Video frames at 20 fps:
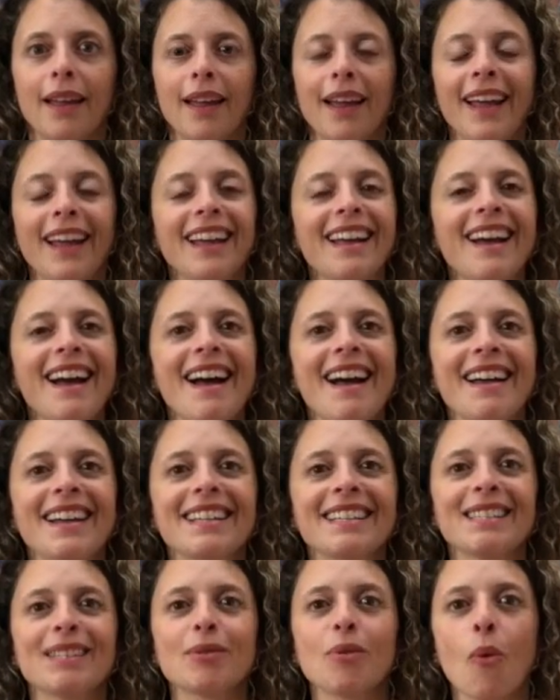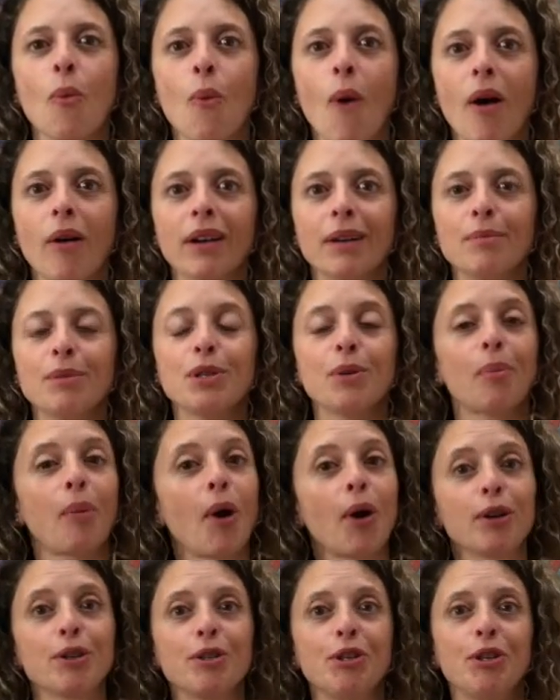Hey guys, welcome to
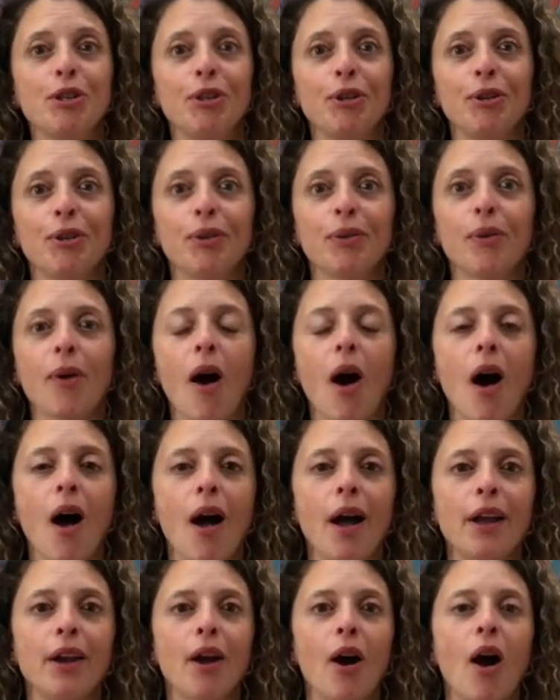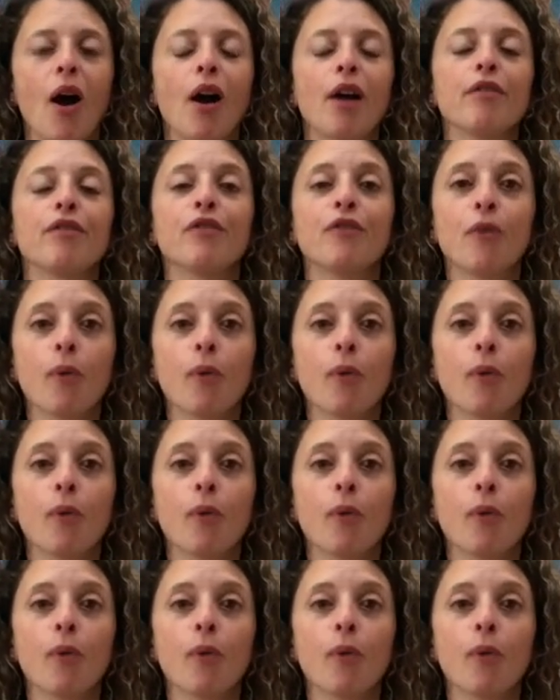part 2 on our